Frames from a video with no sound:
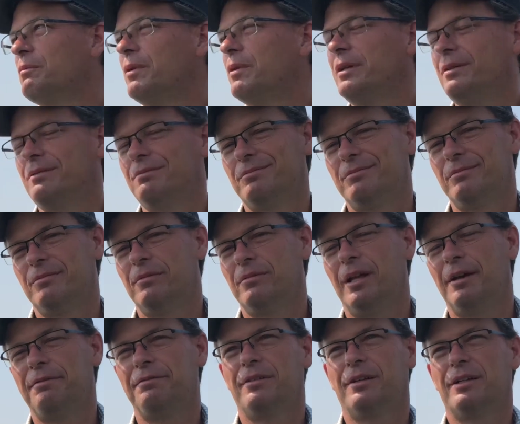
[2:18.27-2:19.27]
We
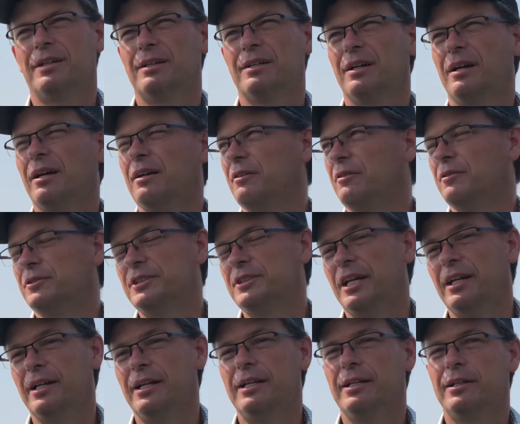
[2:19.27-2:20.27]
left
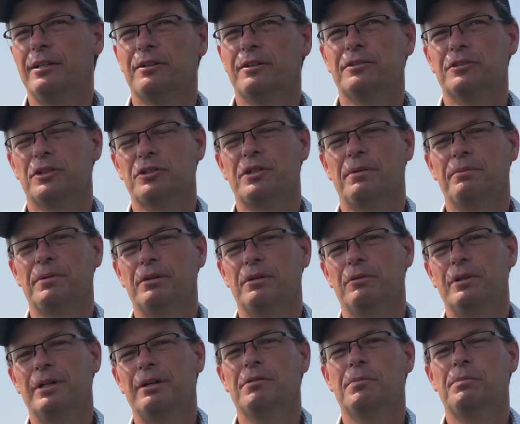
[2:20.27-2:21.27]
10 acres or
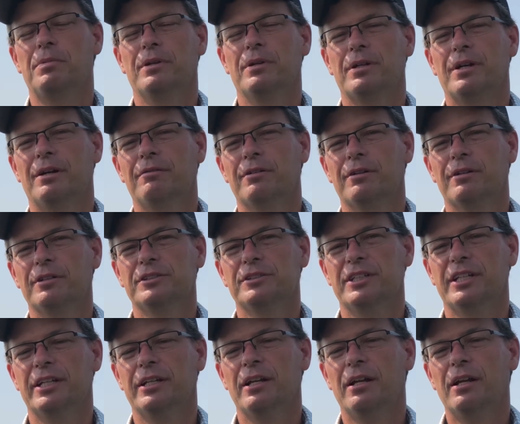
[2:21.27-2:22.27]
something. We never put covers
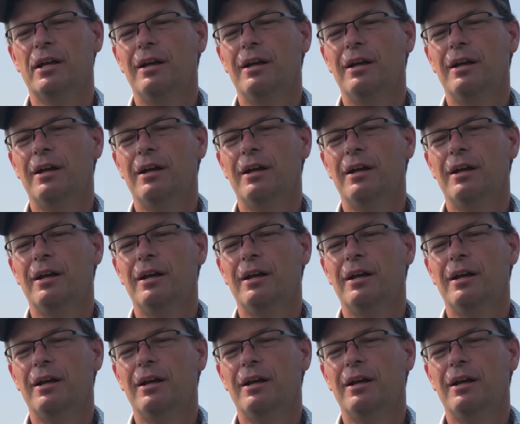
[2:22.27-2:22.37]
in.